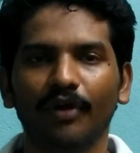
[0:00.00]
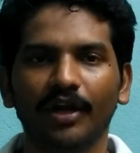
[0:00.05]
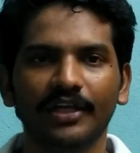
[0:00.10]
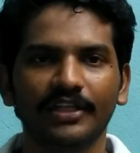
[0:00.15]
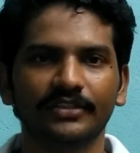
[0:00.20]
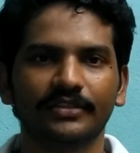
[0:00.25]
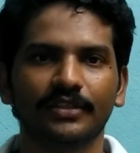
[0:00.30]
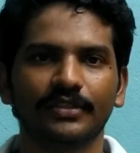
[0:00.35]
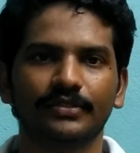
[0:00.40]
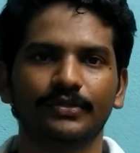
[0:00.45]

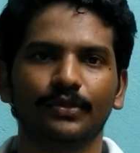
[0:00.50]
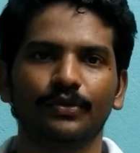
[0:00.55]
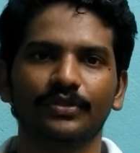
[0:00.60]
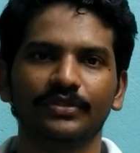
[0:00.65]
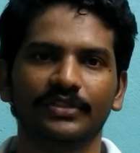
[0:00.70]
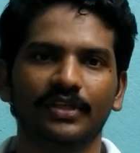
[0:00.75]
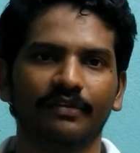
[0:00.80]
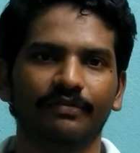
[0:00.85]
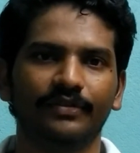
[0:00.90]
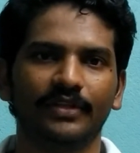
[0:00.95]
what is the
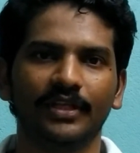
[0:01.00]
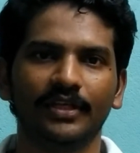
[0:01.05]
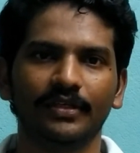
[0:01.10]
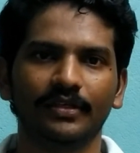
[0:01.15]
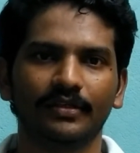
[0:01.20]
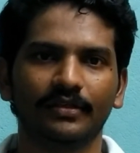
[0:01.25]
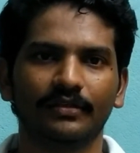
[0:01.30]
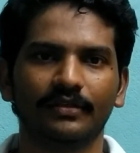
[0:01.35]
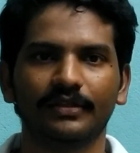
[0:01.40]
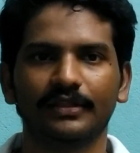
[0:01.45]
source of
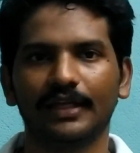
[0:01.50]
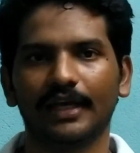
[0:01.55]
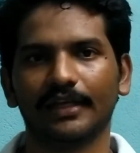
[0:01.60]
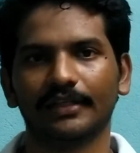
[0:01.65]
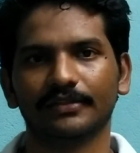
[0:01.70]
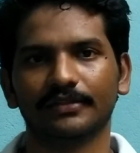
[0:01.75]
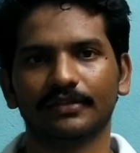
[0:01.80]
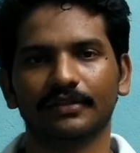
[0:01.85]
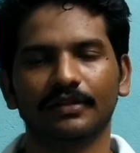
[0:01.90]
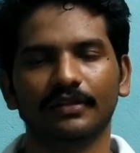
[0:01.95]
the
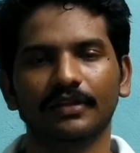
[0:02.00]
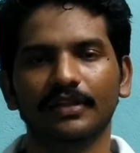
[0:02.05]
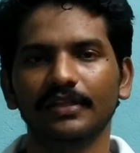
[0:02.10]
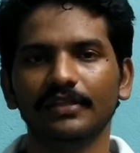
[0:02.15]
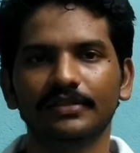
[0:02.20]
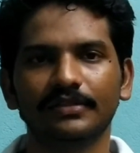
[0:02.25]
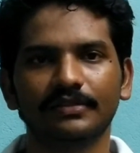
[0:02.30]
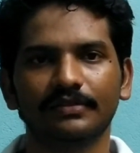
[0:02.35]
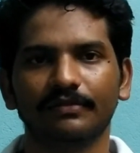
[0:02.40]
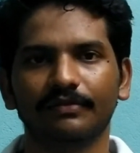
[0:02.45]
tanks.
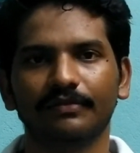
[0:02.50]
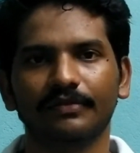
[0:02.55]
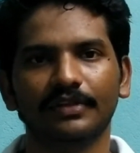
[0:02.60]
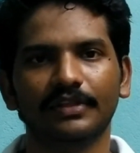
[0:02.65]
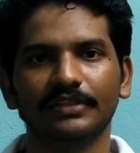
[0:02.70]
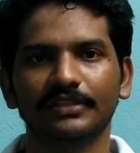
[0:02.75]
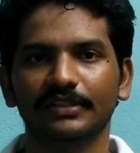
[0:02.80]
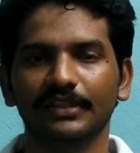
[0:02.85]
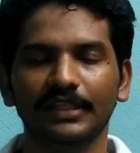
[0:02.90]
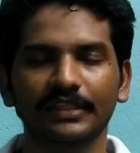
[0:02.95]
This
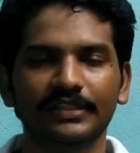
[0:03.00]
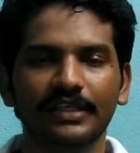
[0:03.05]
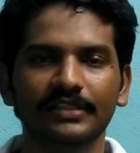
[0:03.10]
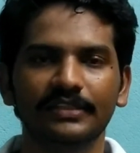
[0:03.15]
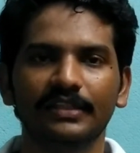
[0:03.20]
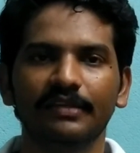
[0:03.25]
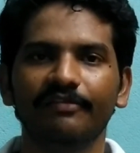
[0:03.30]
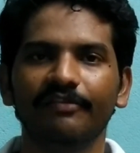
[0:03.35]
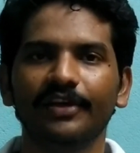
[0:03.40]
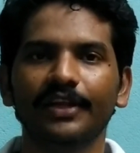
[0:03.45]

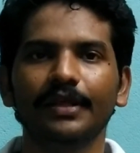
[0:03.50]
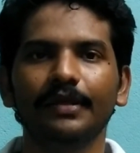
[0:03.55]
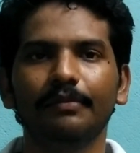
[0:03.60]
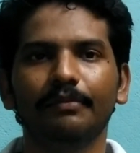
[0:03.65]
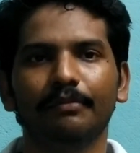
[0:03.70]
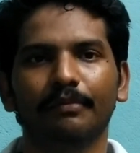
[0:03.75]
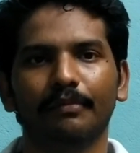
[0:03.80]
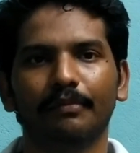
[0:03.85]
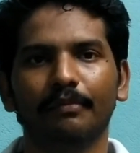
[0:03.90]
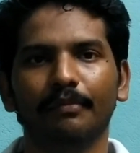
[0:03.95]
is the
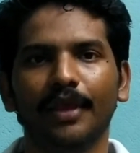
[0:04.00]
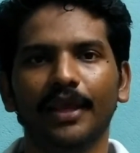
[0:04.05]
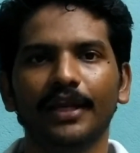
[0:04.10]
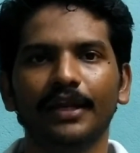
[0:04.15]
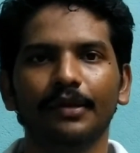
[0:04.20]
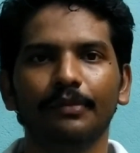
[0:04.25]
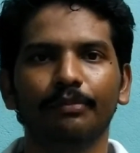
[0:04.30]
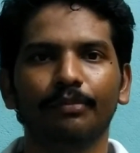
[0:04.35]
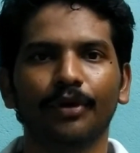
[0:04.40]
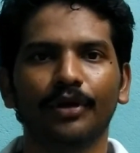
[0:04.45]
very
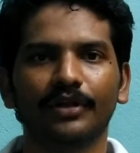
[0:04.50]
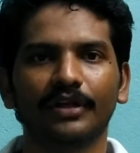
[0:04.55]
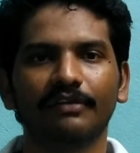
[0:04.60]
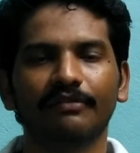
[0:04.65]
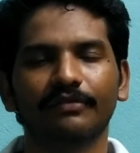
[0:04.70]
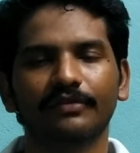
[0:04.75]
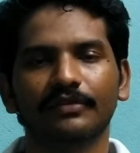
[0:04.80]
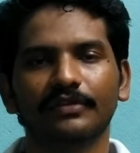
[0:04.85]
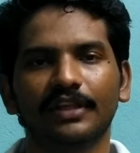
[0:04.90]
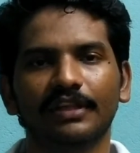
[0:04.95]
main
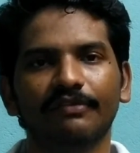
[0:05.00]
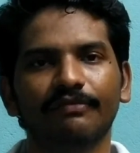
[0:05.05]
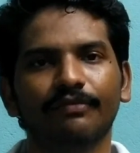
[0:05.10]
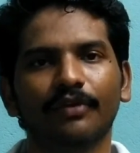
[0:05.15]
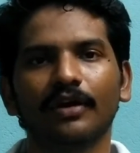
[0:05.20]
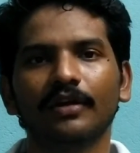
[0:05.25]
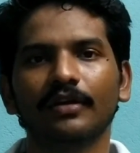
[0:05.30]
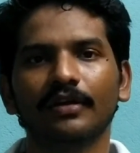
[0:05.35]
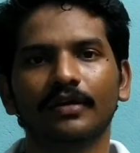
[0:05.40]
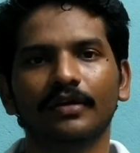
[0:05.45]
important
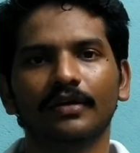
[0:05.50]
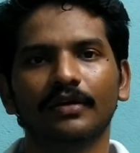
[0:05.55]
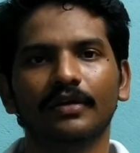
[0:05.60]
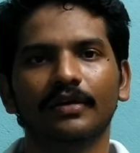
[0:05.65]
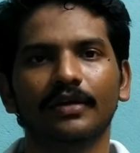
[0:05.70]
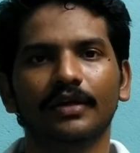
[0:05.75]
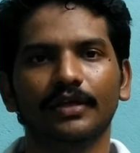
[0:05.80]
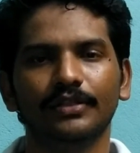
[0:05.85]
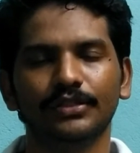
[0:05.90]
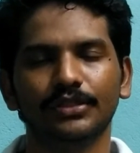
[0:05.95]
thing for
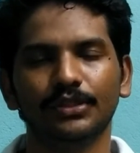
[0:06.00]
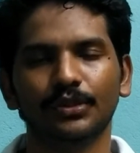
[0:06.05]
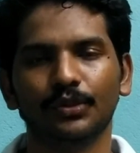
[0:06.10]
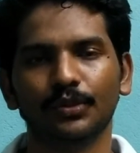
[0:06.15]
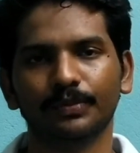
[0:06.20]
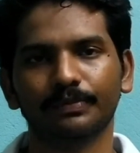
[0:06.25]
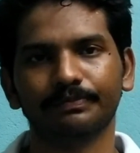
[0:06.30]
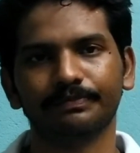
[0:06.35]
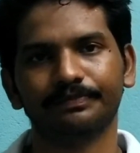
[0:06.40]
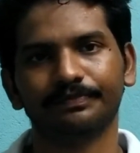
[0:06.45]

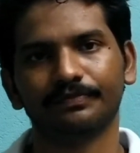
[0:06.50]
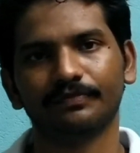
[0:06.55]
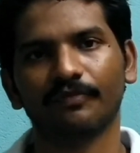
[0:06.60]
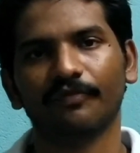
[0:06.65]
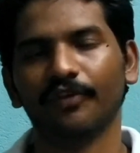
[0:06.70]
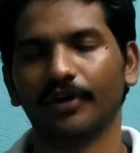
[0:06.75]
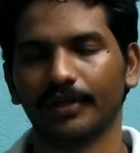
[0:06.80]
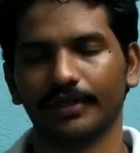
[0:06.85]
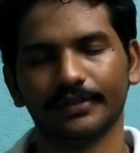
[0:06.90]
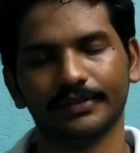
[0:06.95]
engine room
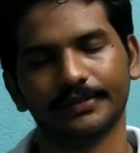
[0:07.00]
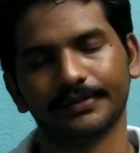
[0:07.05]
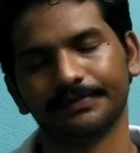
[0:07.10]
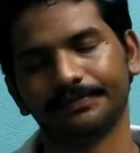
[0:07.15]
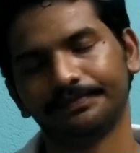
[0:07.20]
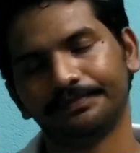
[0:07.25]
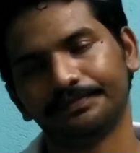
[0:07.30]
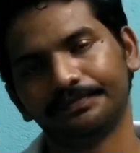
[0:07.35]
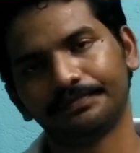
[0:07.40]
for us.